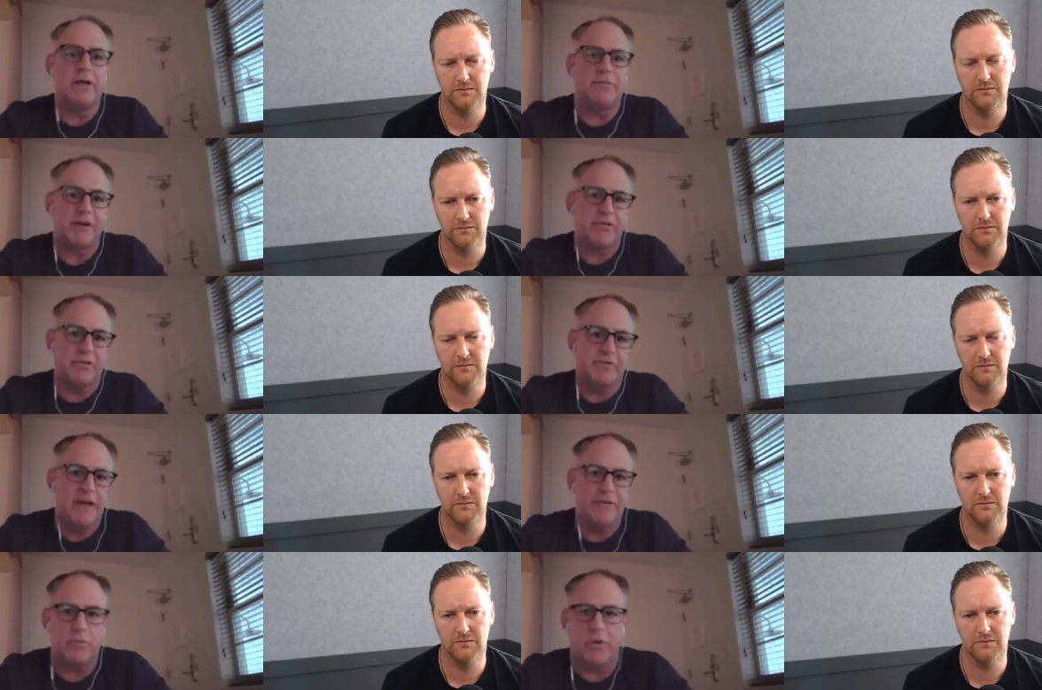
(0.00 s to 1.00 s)
Speaker 1: uh, special
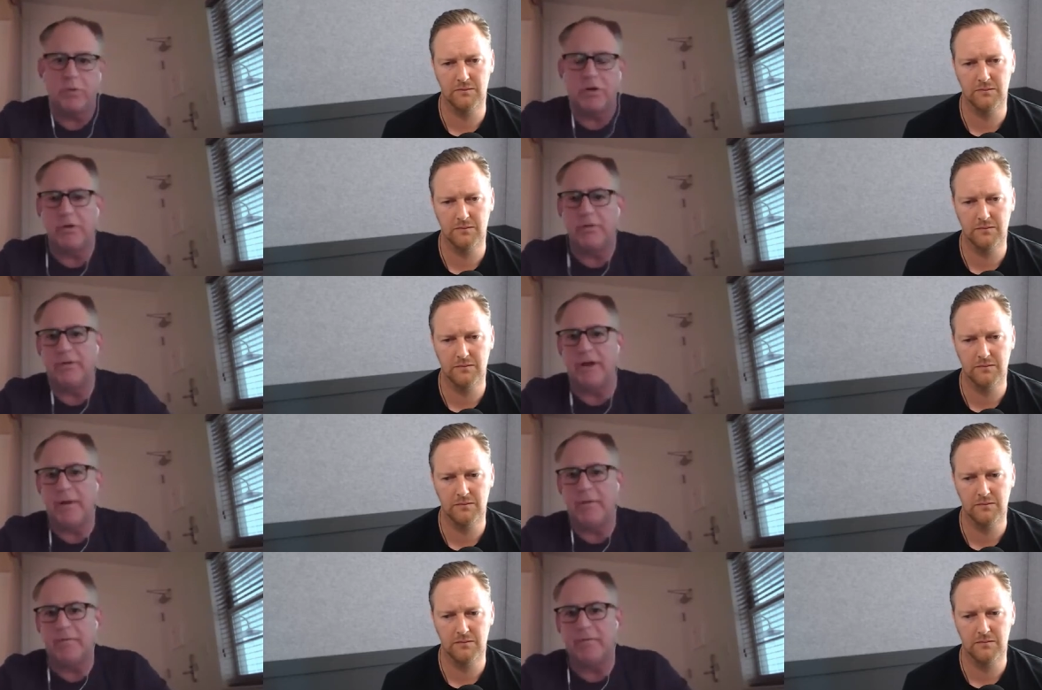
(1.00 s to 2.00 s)
events where we'll go and,
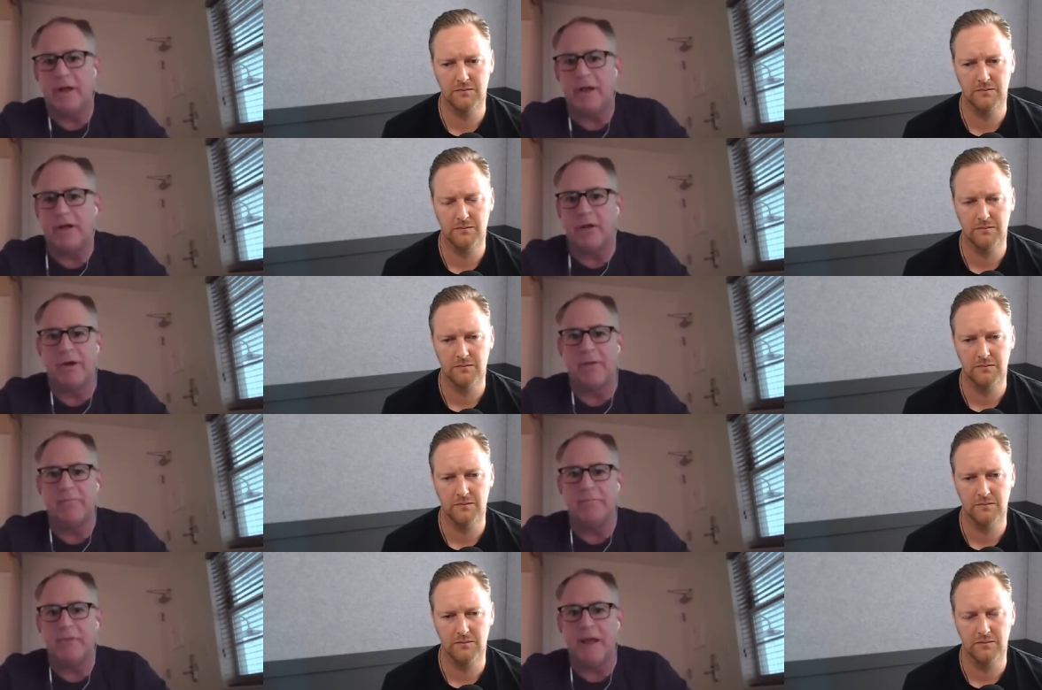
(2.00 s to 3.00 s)
and uh, go in
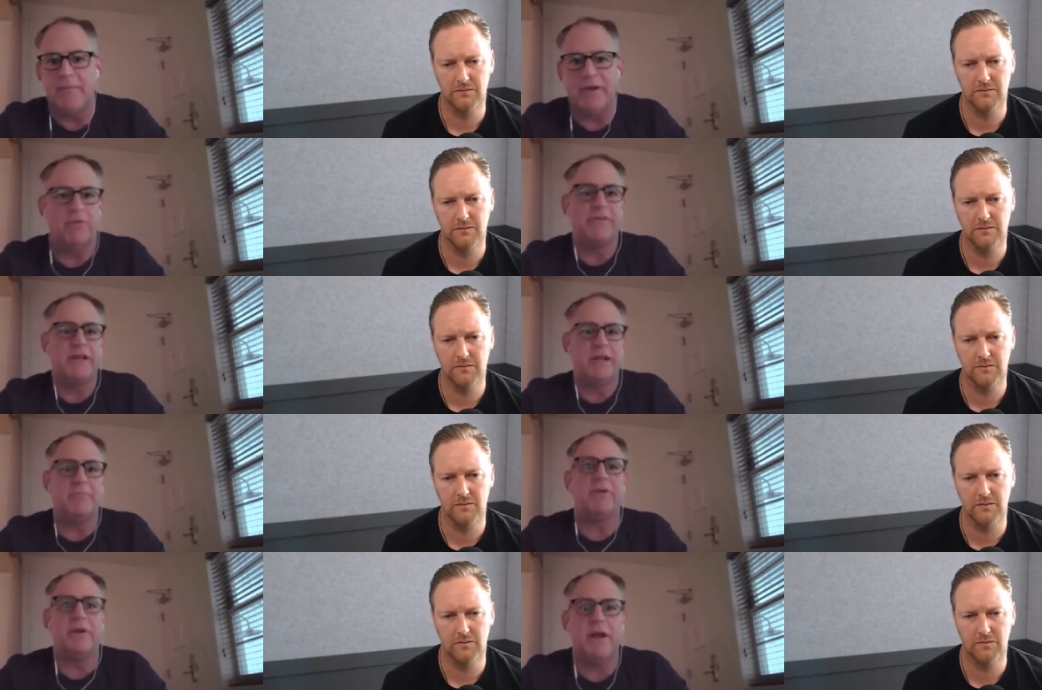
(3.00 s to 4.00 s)
and meet with
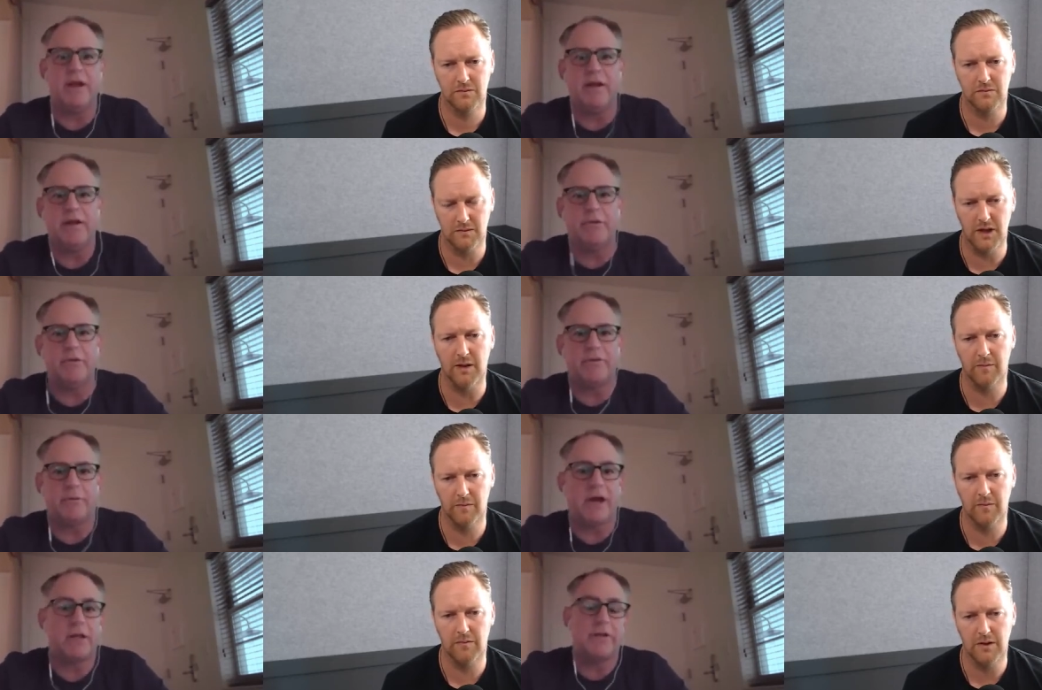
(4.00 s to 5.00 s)
teams and, and, and do it
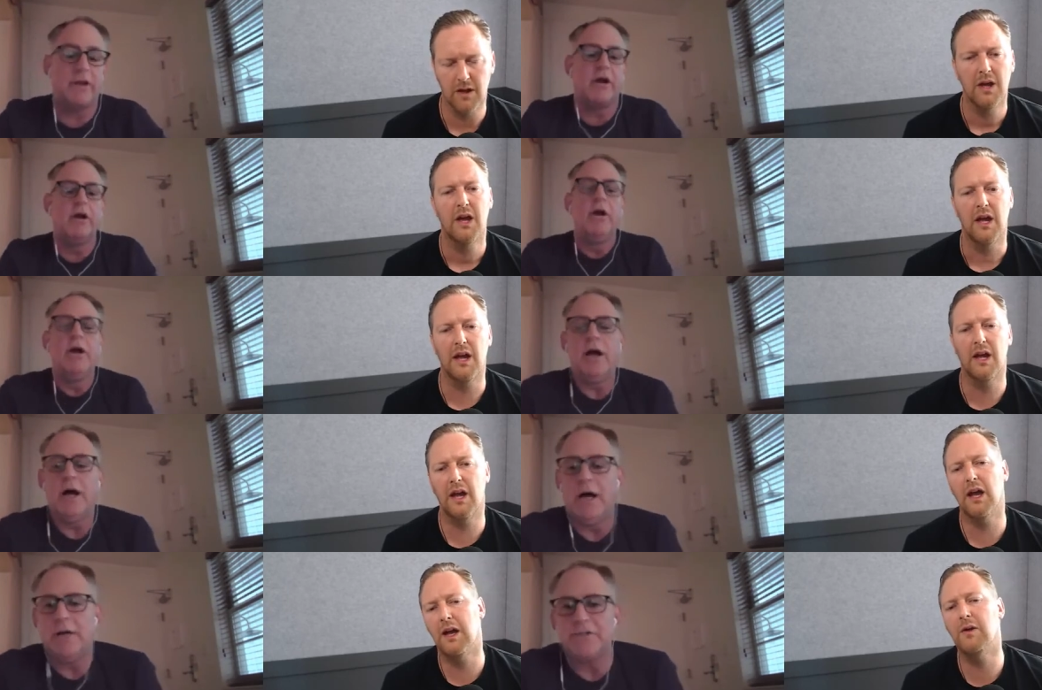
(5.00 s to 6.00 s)
directly there.
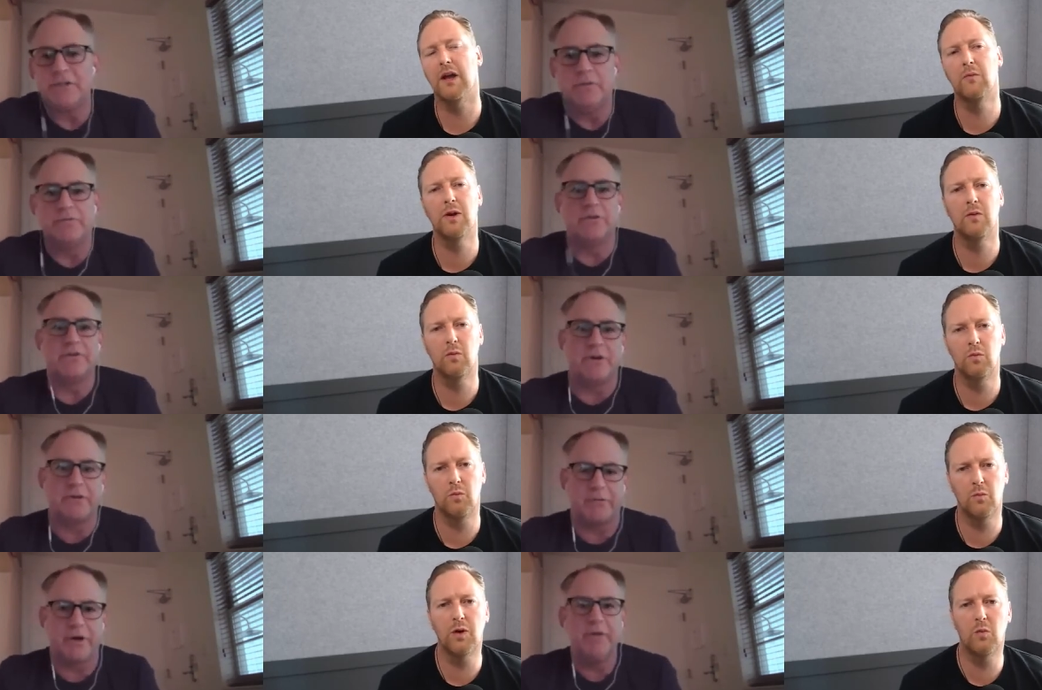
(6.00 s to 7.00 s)
Speaker 2: Uh, and, so we, those are
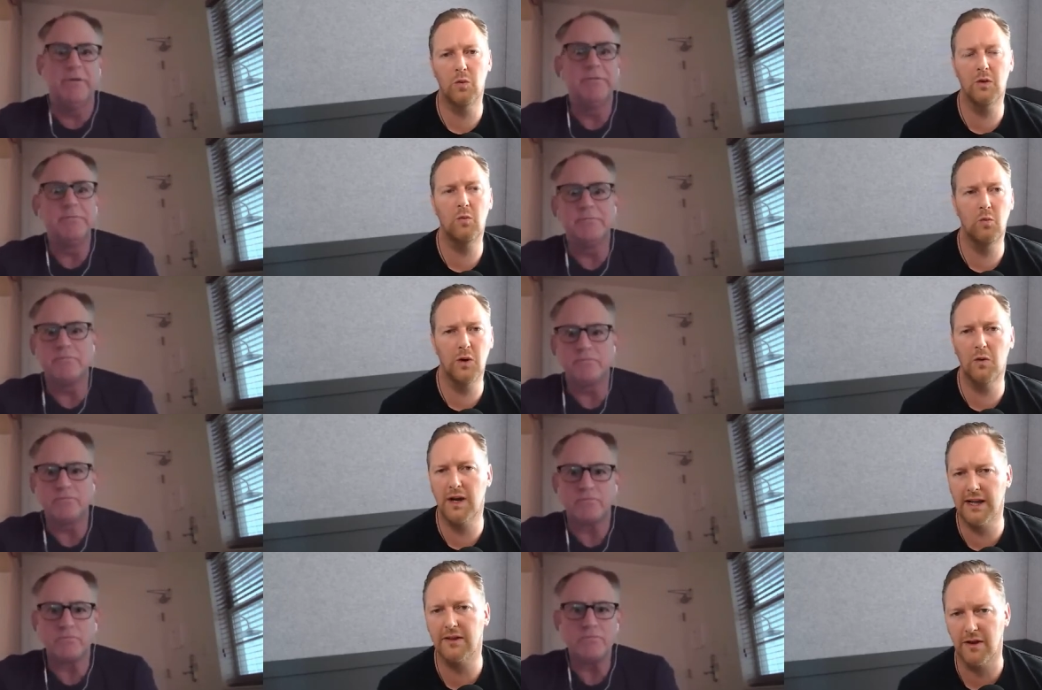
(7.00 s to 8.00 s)
the three. We'll, we'll
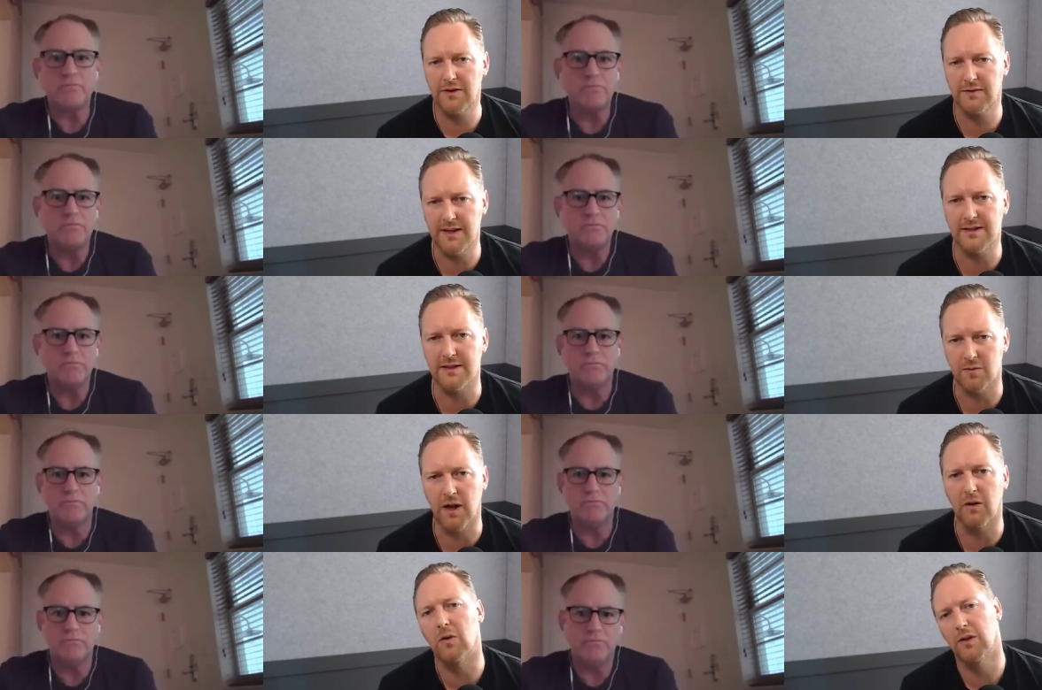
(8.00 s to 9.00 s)
link those events as
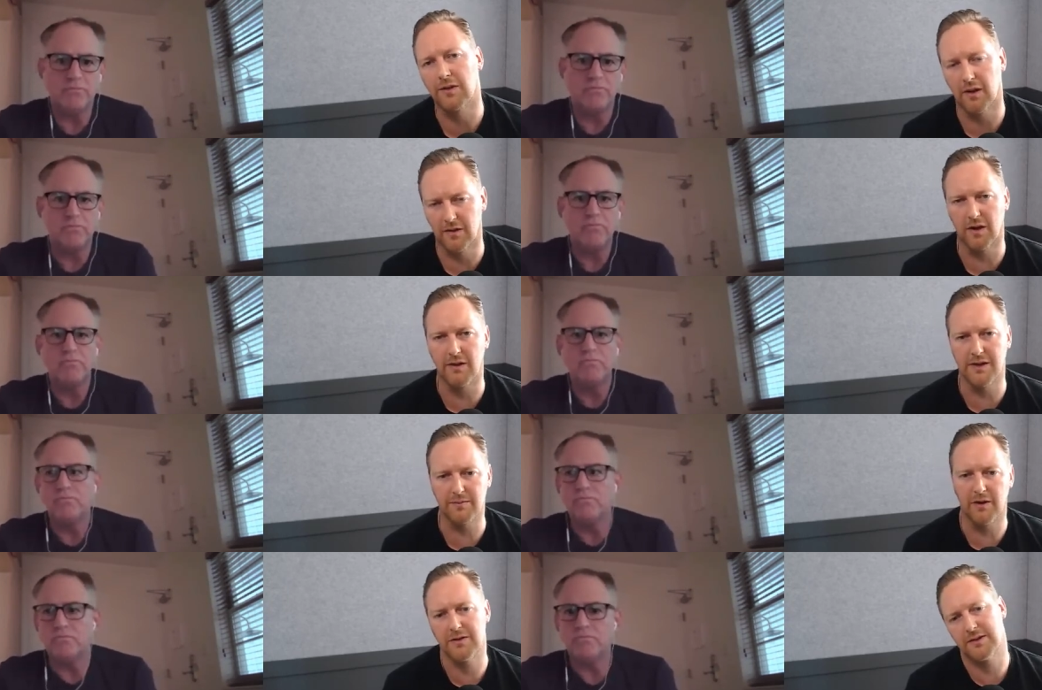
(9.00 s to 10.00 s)
well on on, on these
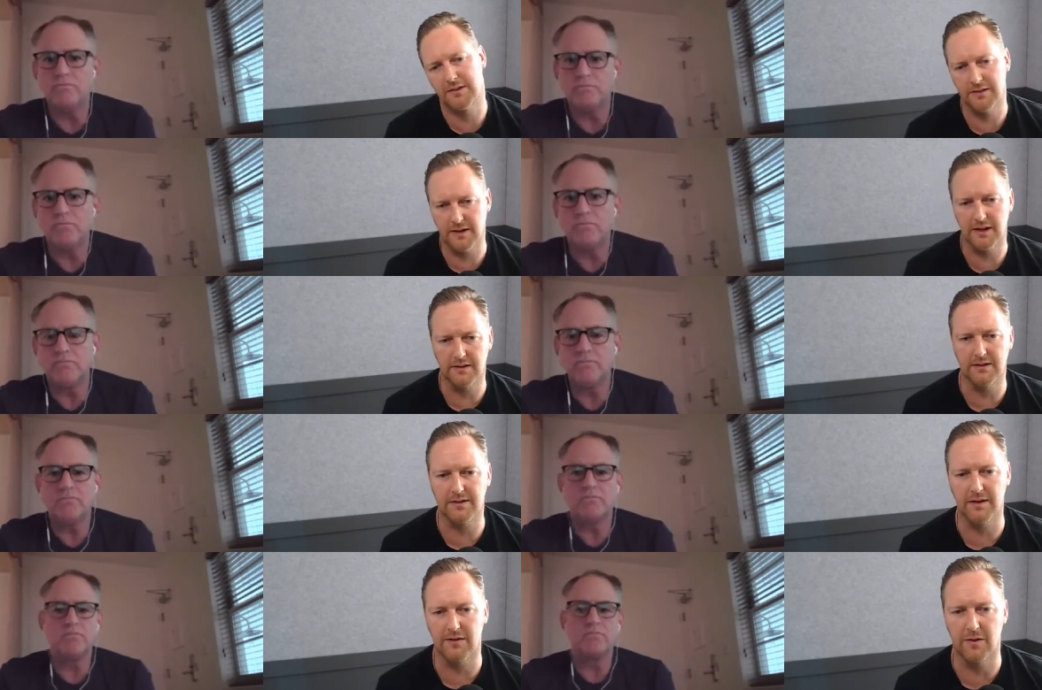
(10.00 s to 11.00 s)
posts, and, and
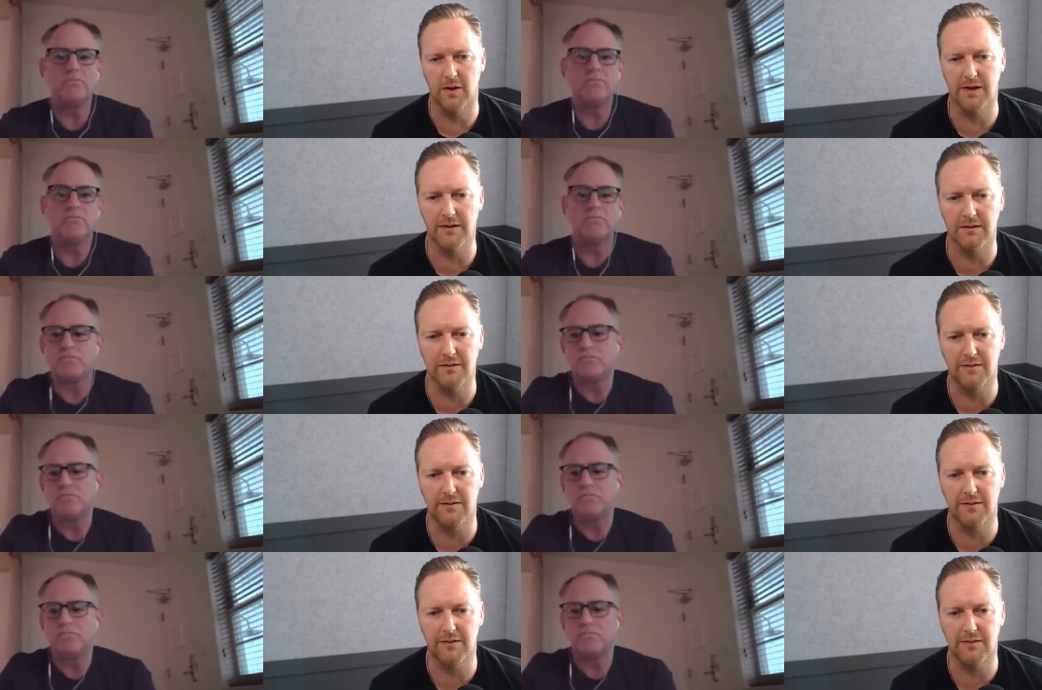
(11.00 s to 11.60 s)
so everyone can